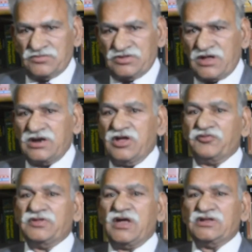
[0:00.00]
Then
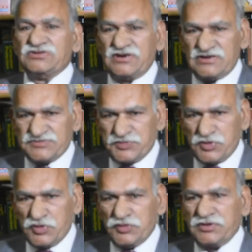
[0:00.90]
if there is a
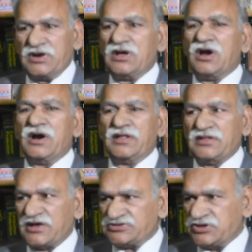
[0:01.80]
dispute regarding
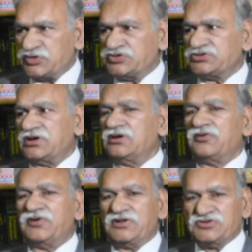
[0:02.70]
the execution
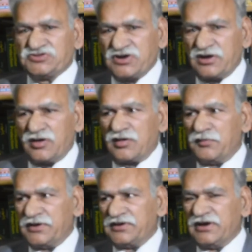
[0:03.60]
of a registered
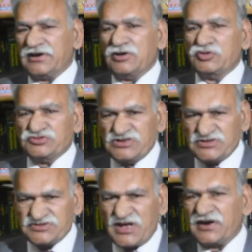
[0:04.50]
document, it loses
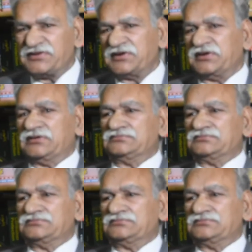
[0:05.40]
the sanctity.